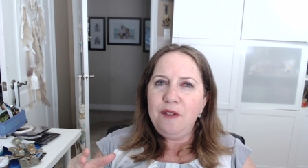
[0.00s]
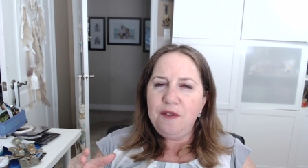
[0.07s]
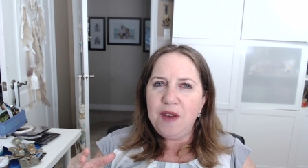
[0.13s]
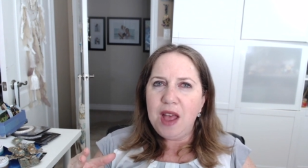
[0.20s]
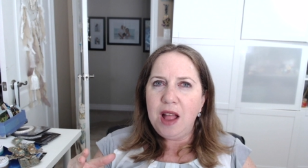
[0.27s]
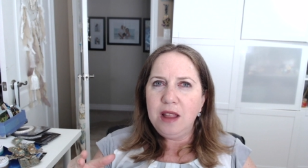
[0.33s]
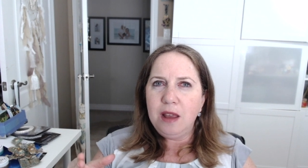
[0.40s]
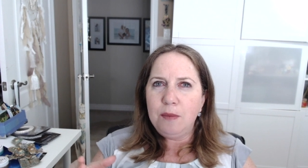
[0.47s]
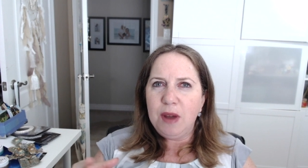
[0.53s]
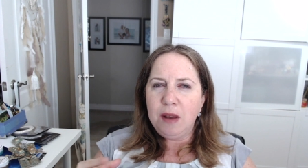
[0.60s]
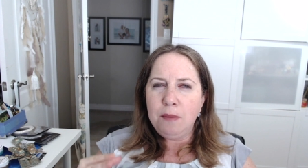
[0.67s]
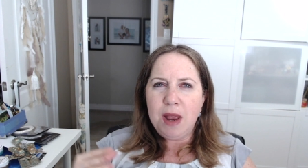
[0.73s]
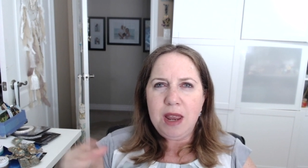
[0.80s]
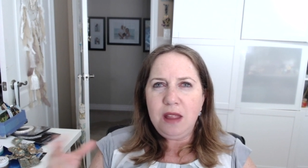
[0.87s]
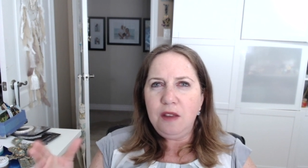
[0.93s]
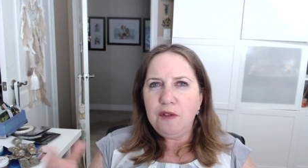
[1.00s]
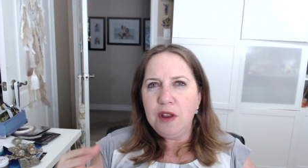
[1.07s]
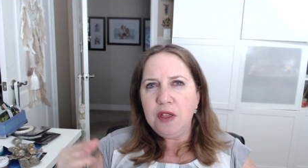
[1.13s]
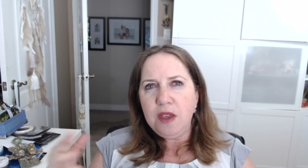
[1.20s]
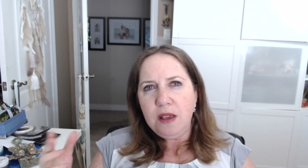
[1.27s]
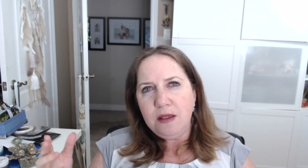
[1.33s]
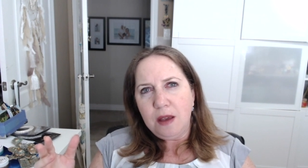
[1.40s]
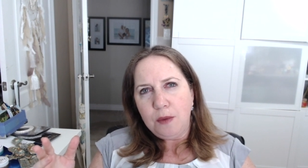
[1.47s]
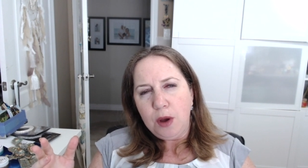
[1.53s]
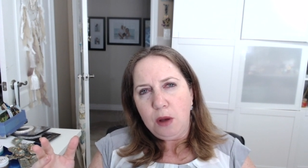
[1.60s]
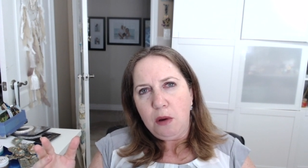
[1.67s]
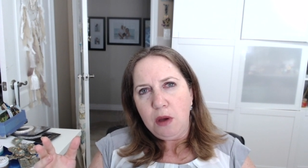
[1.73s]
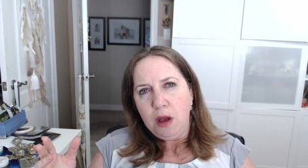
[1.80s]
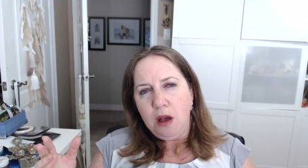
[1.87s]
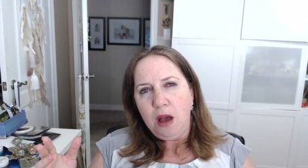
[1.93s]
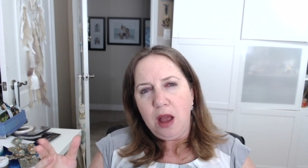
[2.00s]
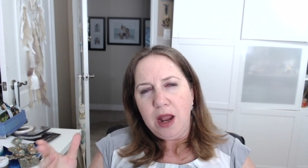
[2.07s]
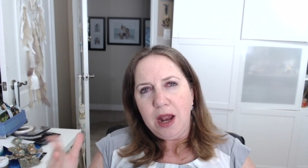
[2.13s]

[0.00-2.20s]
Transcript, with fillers: felt about many different things that were going on.